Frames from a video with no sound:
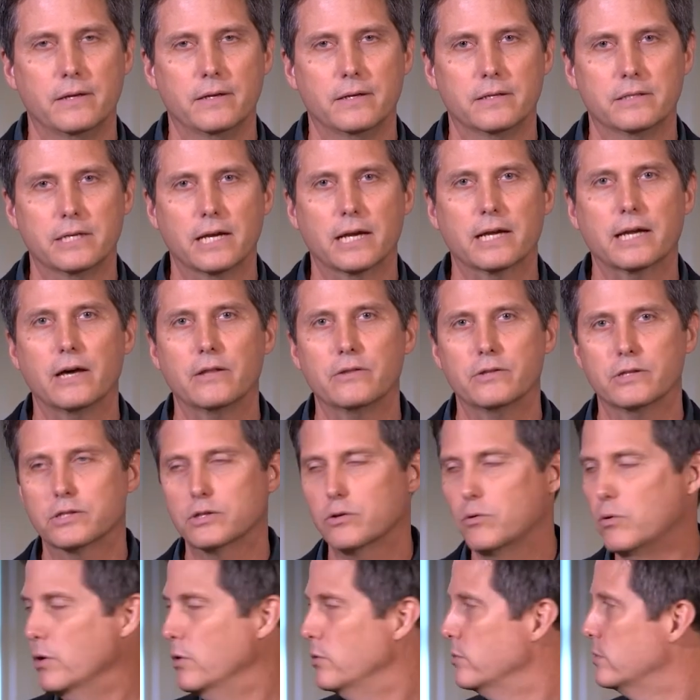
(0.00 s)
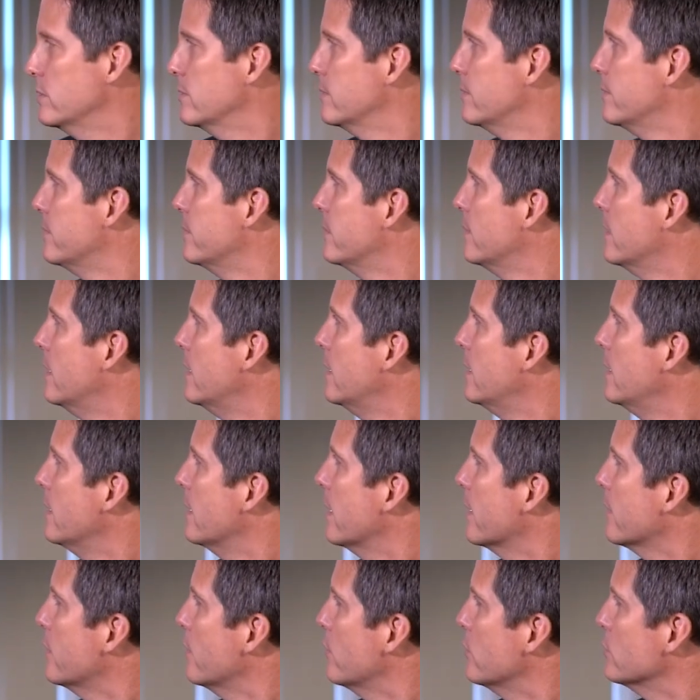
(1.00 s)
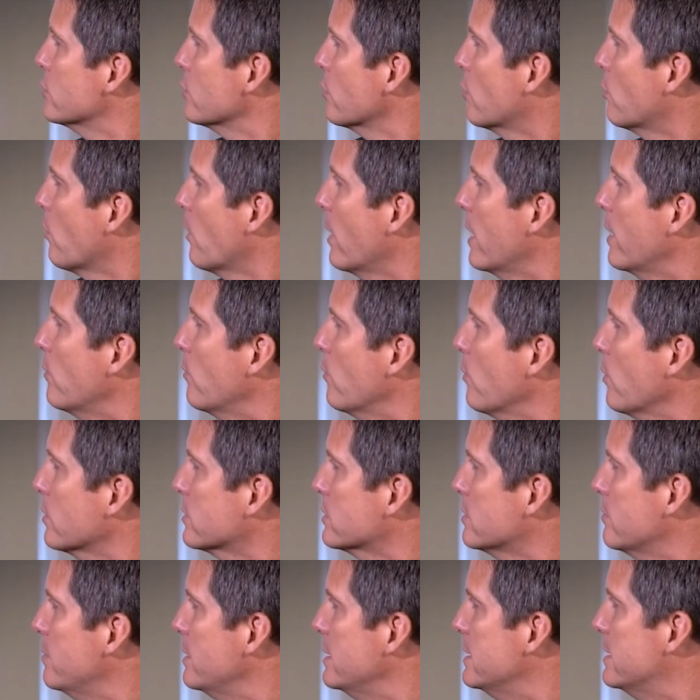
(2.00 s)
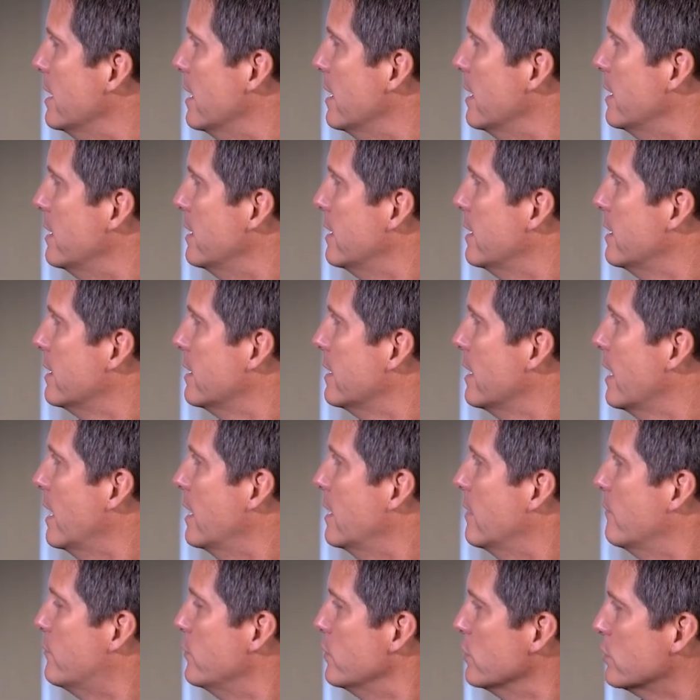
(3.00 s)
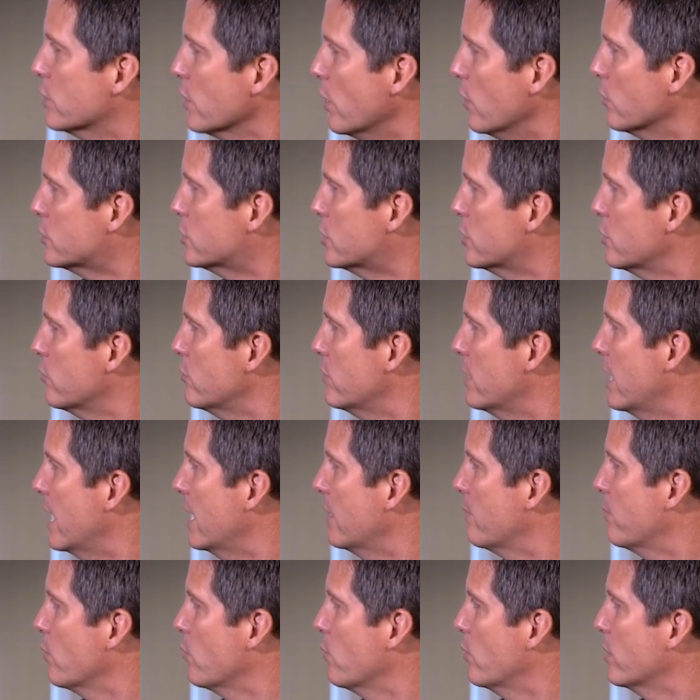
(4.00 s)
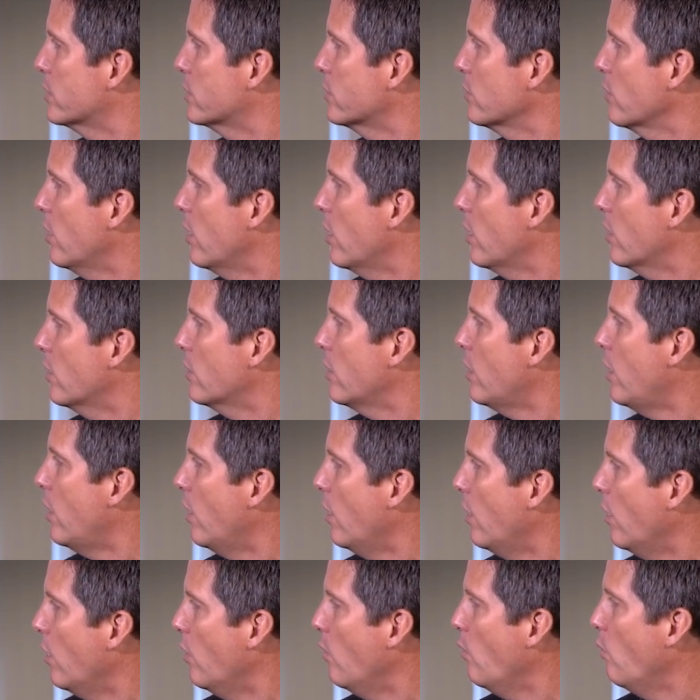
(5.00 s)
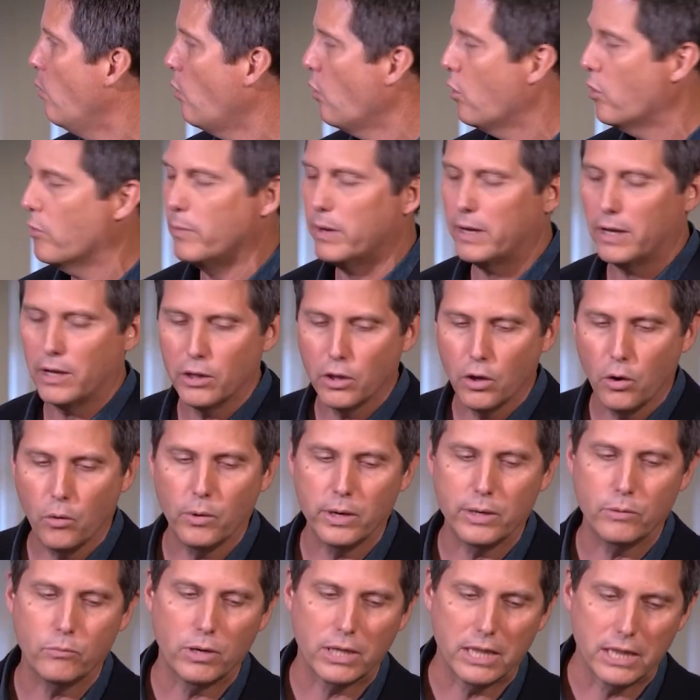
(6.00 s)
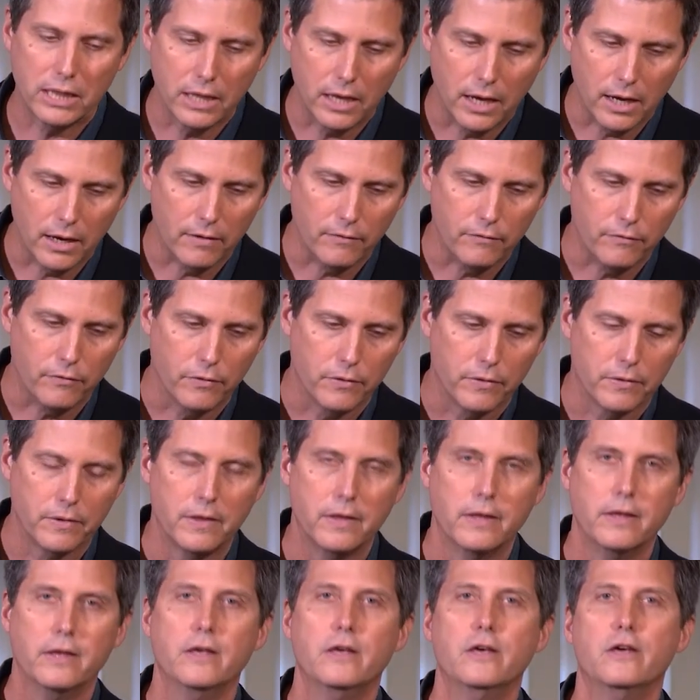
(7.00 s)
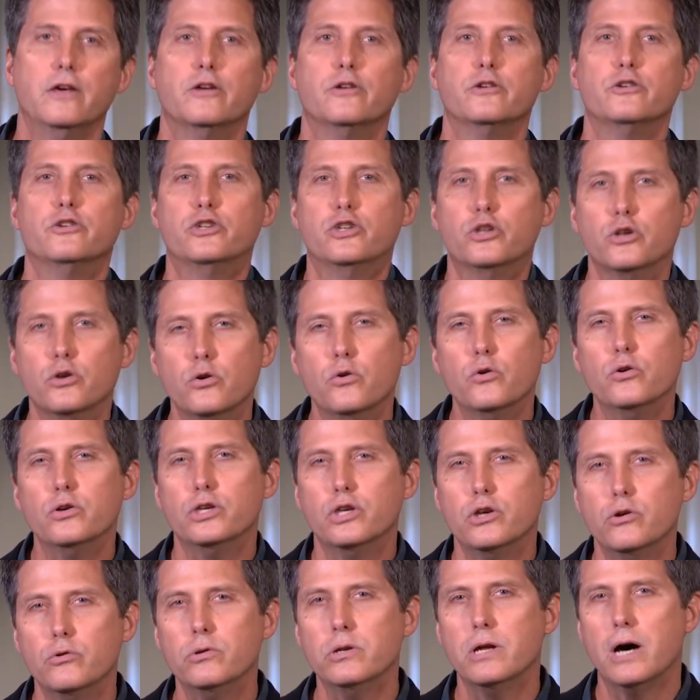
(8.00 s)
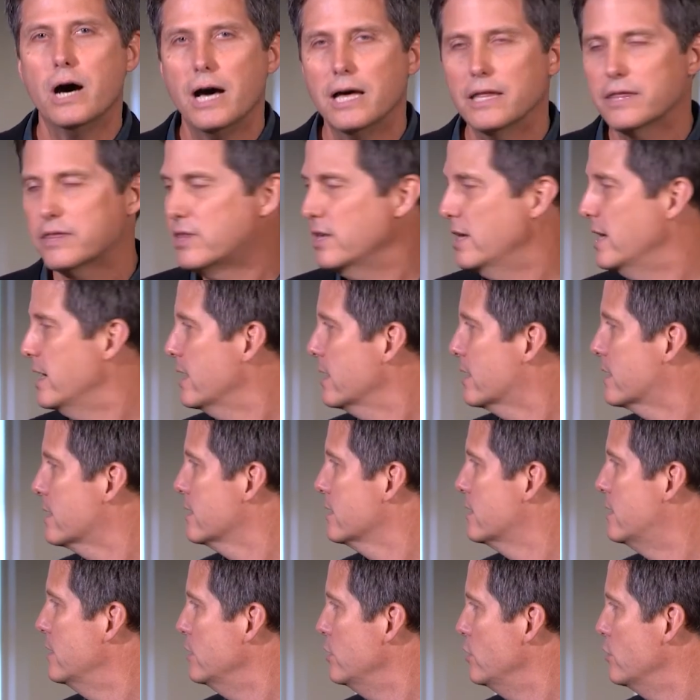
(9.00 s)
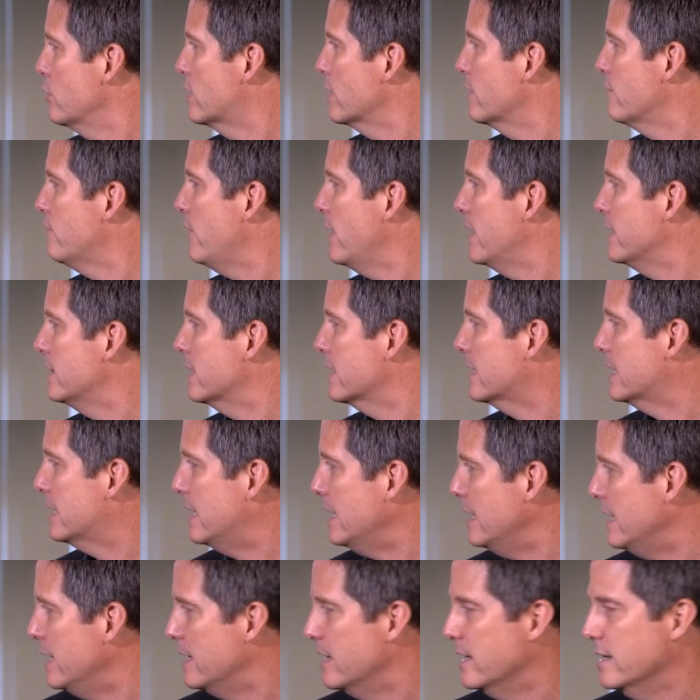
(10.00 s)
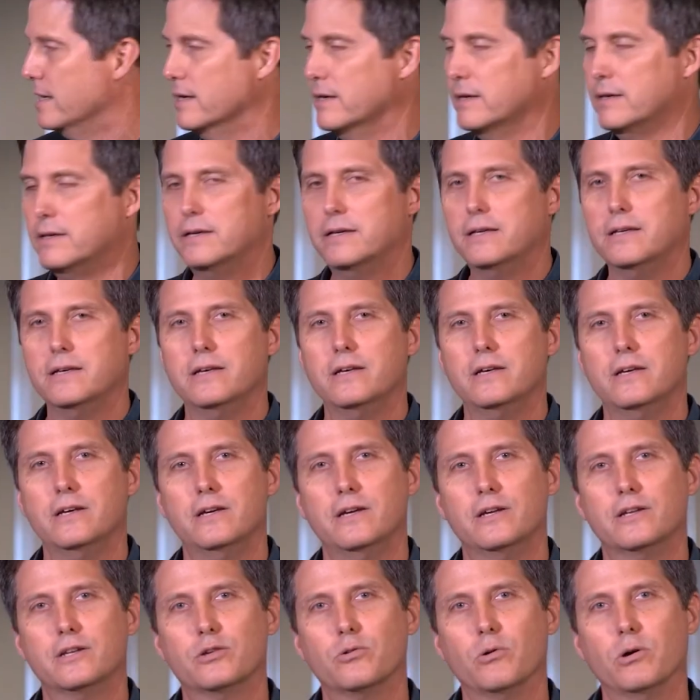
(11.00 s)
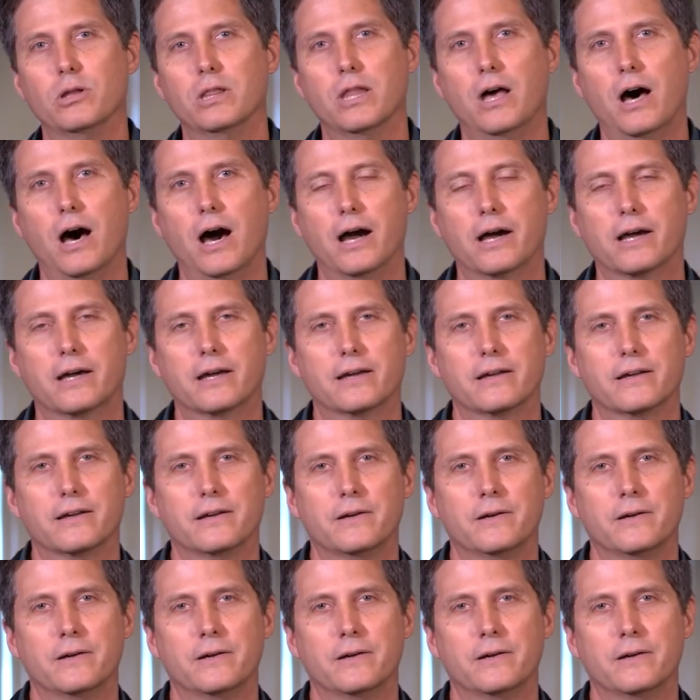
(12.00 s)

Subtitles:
Check out this quote. There is a great work to be done, and if you go to your neighbor with your heart all warm and glowing with love, do you not think that you can find the key to unlock